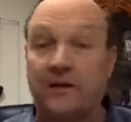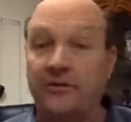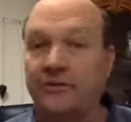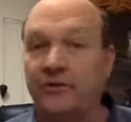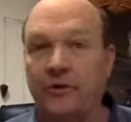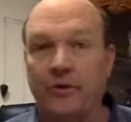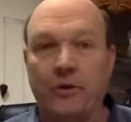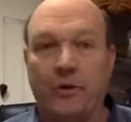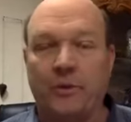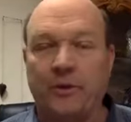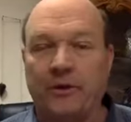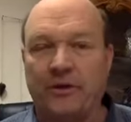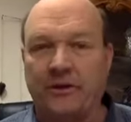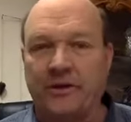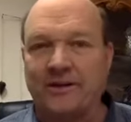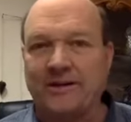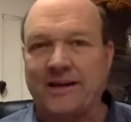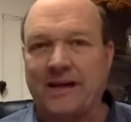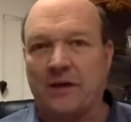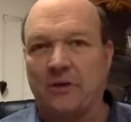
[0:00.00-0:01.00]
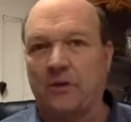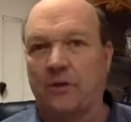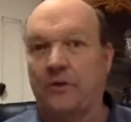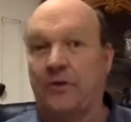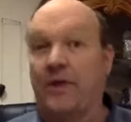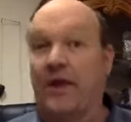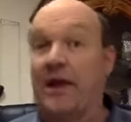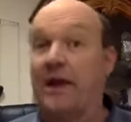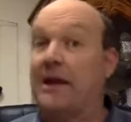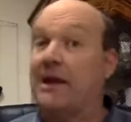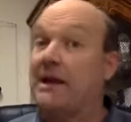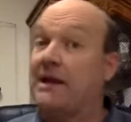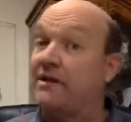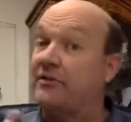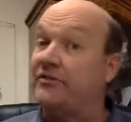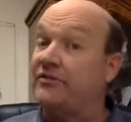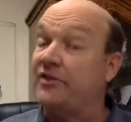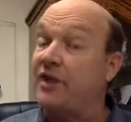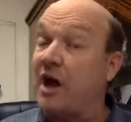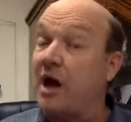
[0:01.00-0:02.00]
And so you'll be able to download that. It
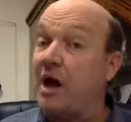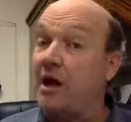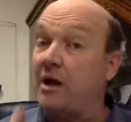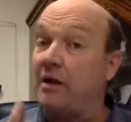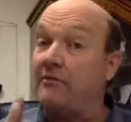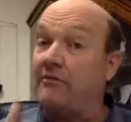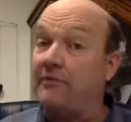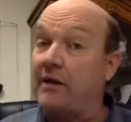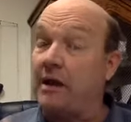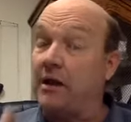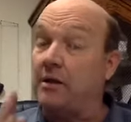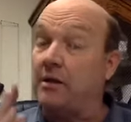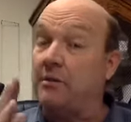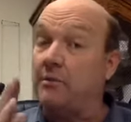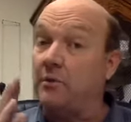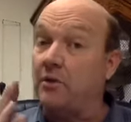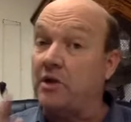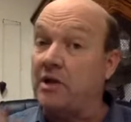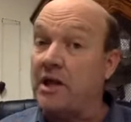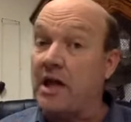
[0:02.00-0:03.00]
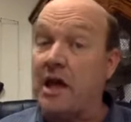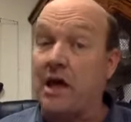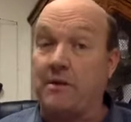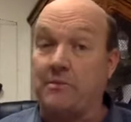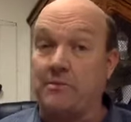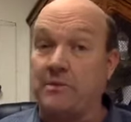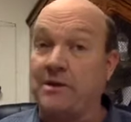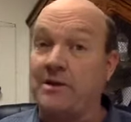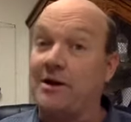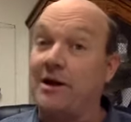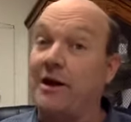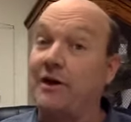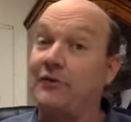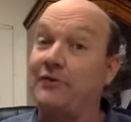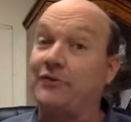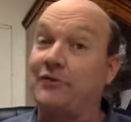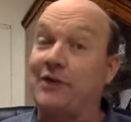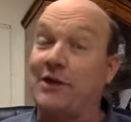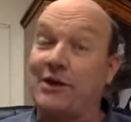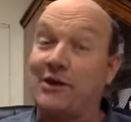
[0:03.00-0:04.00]
is not available yet
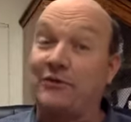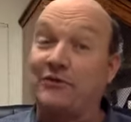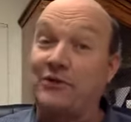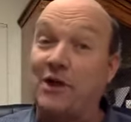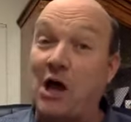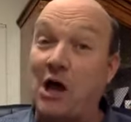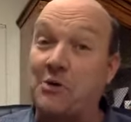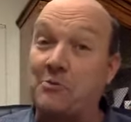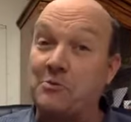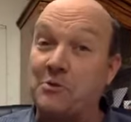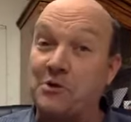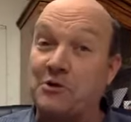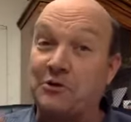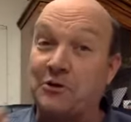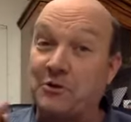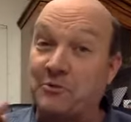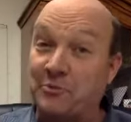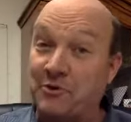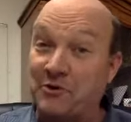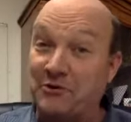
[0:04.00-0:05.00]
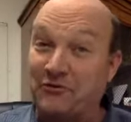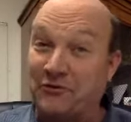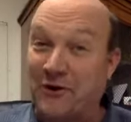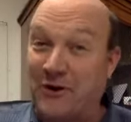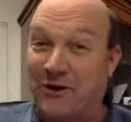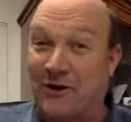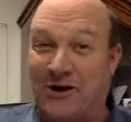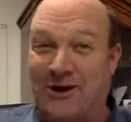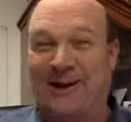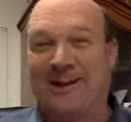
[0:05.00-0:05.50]
because it has not been to the proofreader.